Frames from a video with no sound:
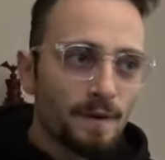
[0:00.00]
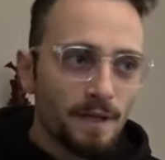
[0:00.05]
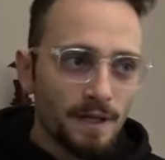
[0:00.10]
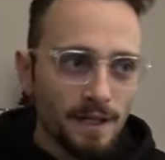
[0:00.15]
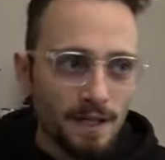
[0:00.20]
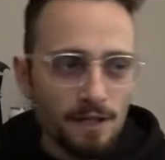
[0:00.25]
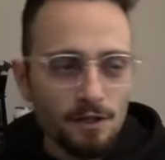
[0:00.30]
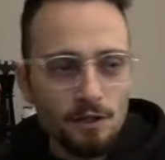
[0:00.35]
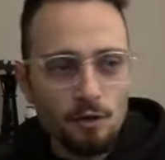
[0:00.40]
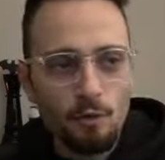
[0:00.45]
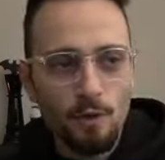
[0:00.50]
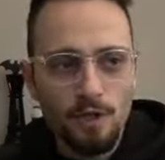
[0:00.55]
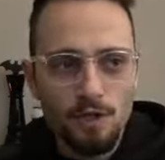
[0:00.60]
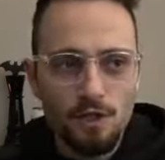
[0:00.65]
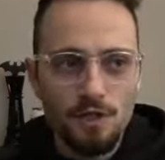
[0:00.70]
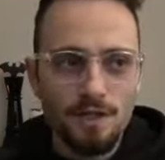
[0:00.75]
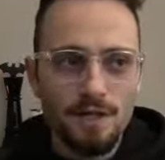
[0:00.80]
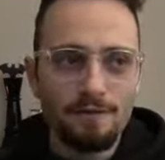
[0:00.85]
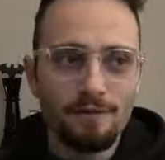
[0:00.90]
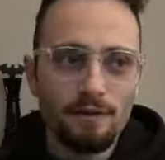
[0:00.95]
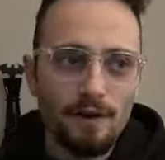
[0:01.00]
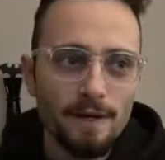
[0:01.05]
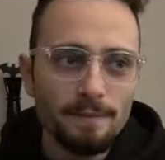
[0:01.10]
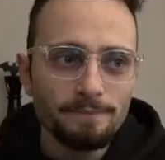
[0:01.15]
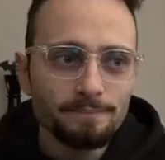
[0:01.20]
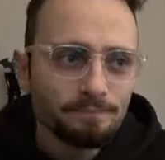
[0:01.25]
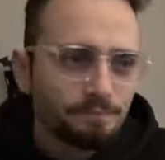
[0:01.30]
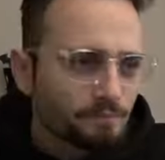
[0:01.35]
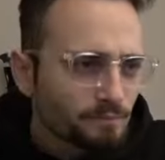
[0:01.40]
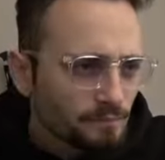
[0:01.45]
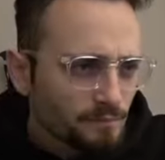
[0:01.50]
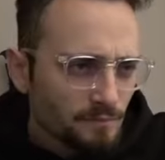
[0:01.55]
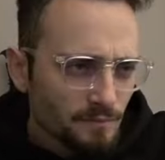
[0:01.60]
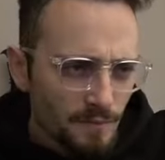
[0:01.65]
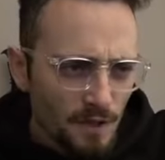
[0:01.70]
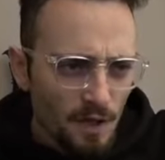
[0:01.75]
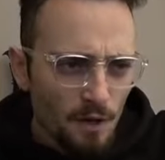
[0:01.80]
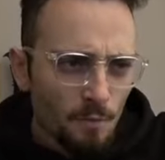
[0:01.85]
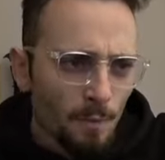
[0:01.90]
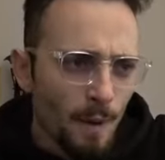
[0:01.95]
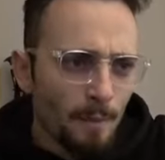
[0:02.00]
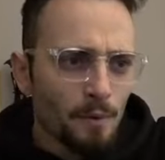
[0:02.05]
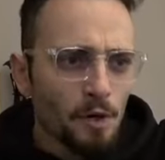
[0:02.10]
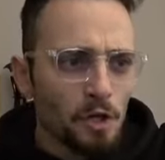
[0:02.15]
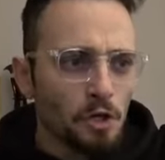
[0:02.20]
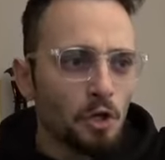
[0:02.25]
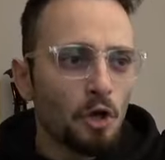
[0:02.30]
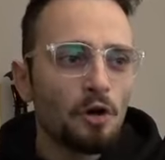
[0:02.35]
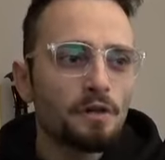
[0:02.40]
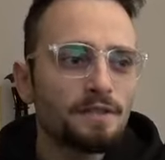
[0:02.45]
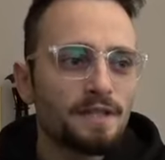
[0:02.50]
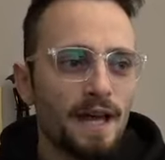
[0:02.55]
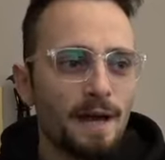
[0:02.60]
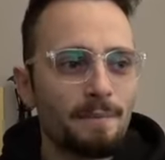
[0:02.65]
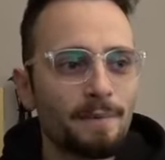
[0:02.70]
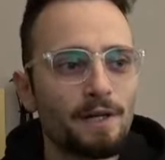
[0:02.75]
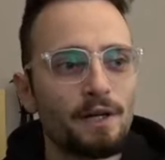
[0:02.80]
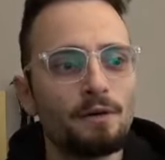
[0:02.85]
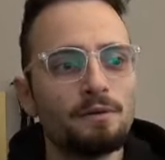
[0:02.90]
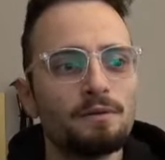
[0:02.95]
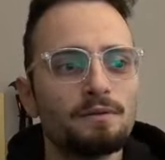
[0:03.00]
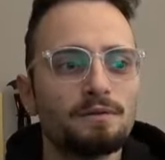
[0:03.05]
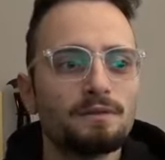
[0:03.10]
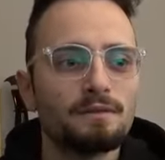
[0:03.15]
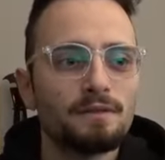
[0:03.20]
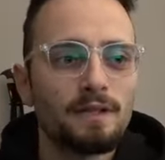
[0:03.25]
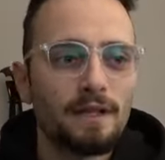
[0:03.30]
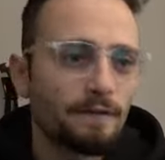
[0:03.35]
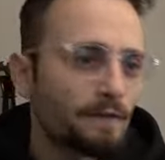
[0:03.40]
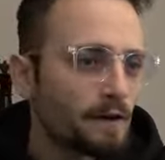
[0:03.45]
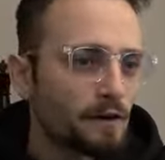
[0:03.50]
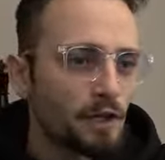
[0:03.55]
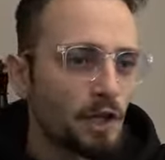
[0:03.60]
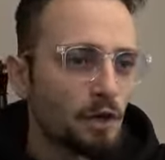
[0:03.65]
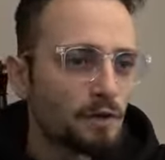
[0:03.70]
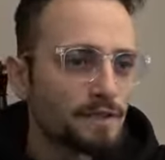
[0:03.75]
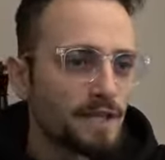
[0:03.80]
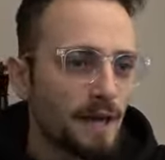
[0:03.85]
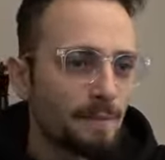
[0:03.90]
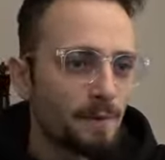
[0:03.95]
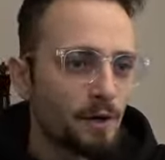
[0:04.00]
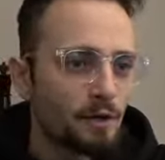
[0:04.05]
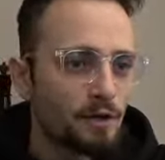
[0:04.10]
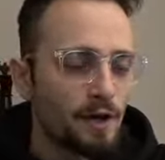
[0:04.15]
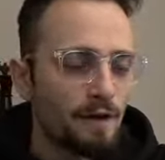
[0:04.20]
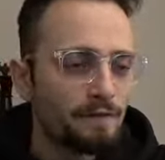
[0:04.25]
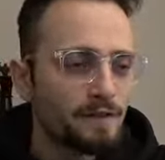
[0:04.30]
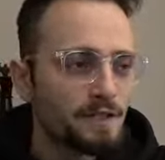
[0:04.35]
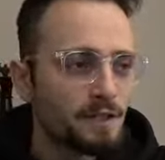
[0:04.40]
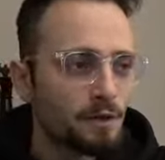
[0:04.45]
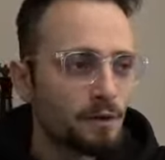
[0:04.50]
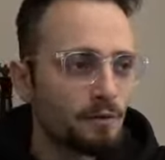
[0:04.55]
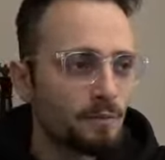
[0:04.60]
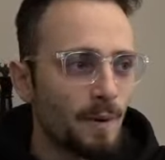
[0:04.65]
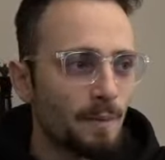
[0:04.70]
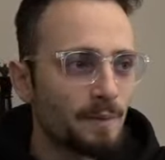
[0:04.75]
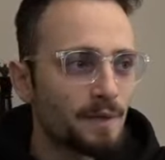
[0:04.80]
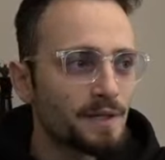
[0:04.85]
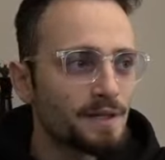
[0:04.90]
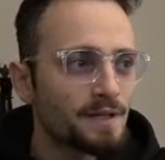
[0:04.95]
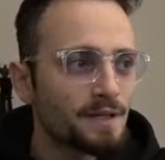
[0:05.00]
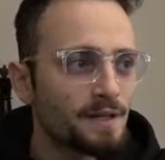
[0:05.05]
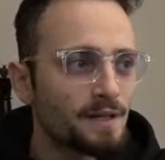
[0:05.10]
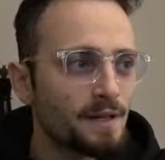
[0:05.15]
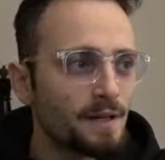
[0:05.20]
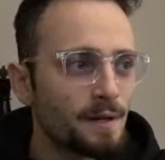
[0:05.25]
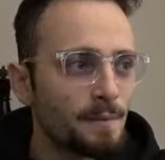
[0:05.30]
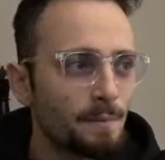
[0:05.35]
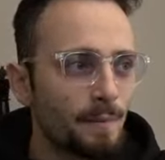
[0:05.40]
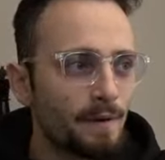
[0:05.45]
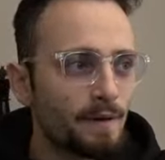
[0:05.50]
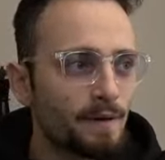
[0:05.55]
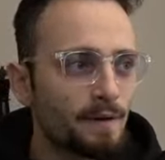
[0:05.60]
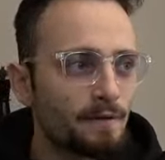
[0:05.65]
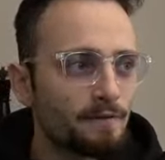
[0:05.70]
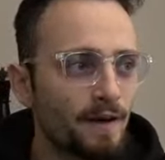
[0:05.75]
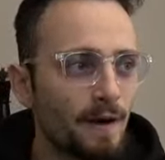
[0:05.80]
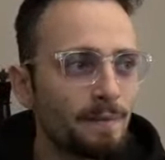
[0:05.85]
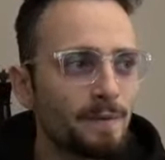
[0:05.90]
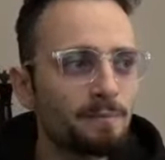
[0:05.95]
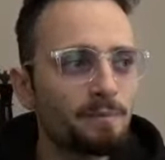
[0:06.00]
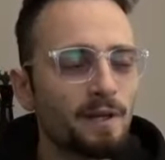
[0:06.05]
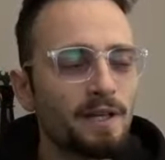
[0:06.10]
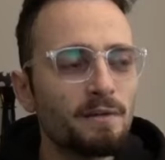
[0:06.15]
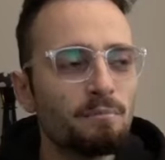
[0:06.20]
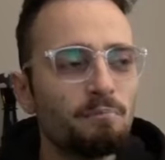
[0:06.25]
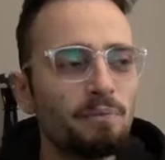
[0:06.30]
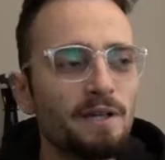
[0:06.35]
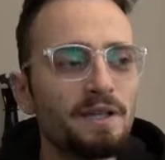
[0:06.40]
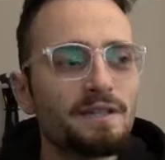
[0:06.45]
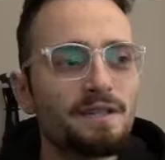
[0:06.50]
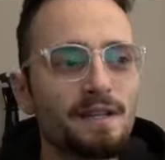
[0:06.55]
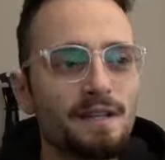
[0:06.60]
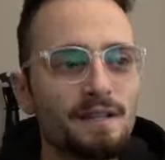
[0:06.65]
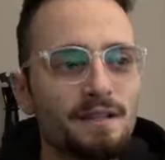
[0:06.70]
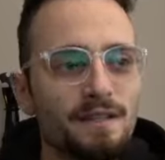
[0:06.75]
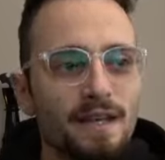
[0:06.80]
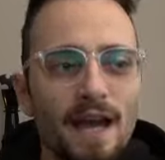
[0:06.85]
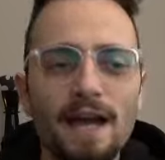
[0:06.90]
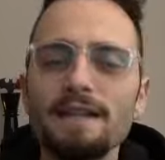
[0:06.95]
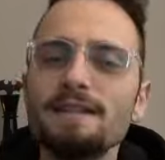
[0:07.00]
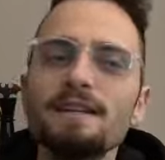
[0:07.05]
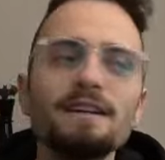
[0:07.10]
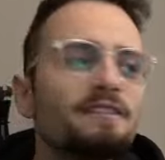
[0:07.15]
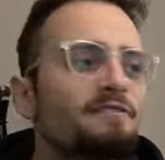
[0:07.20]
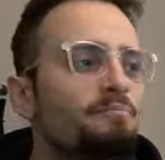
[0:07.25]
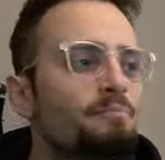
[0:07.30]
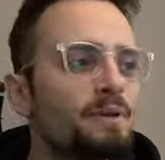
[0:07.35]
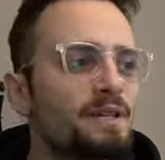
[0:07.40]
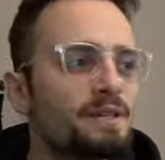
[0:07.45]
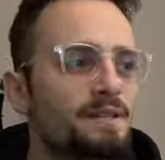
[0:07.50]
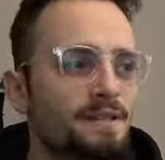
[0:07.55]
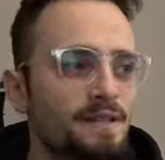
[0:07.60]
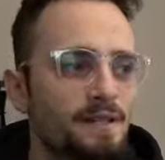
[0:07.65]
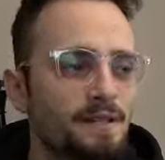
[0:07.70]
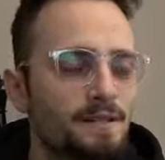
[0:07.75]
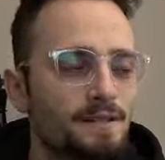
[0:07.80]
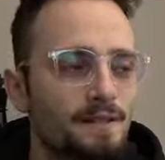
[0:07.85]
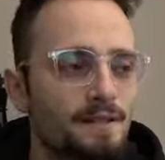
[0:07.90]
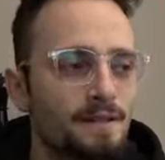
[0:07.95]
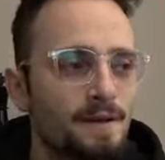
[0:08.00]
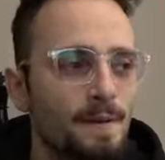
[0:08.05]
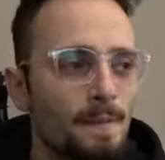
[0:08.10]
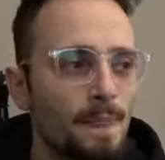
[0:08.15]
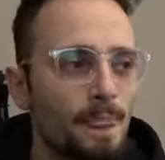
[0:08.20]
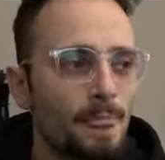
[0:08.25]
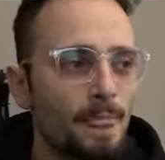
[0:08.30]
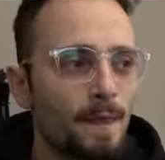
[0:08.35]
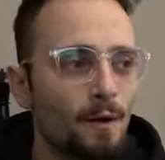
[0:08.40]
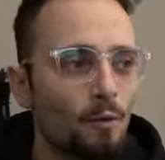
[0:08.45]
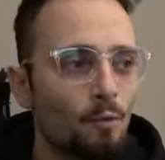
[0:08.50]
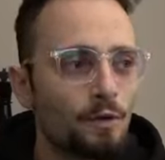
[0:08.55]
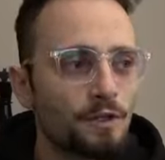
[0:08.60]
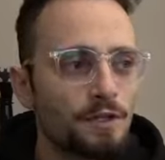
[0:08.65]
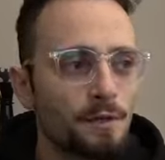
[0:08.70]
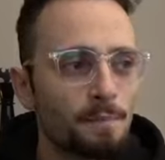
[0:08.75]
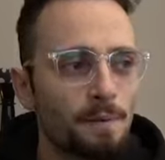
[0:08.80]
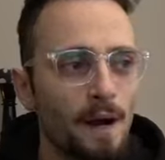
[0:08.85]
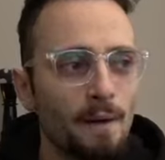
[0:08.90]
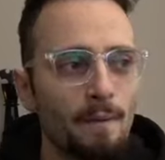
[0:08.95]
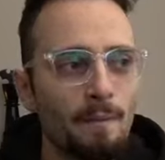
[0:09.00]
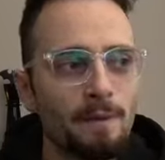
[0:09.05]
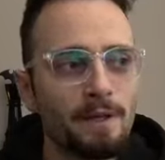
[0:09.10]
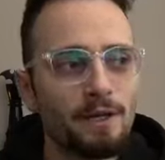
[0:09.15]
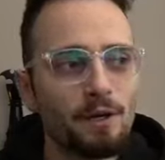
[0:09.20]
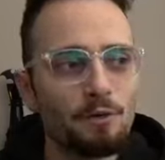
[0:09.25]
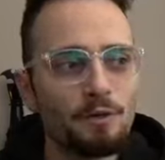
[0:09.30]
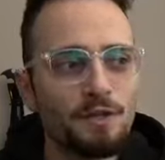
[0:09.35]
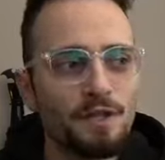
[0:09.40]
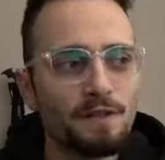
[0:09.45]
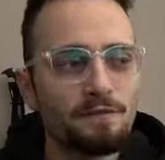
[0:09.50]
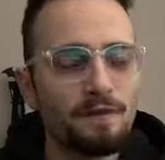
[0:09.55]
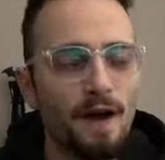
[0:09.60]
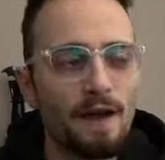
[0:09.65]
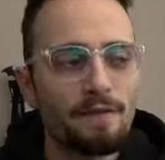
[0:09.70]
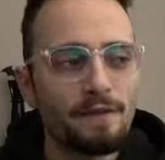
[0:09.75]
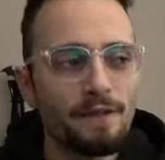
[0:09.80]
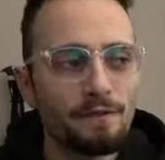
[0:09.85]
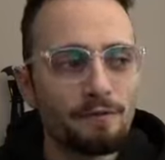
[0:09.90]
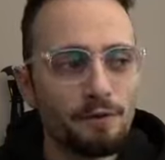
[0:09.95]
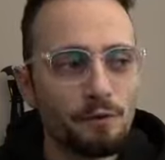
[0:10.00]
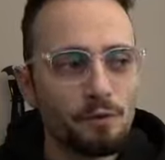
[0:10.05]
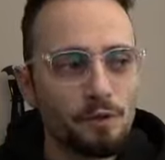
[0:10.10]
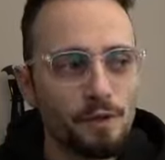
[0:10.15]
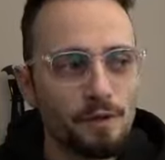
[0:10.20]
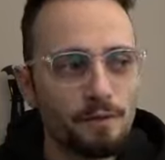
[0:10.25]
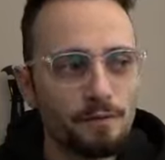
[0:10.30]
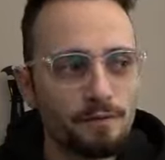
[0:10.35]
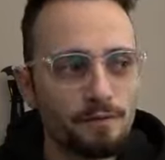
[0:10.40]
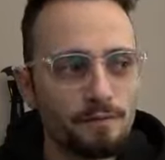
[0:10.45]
King, queen g seven, right? Remember a long time ago? Like a very long time ago. You obviously don't remember this. Fabi played b six. The idea of b six was to probably go c five in the future.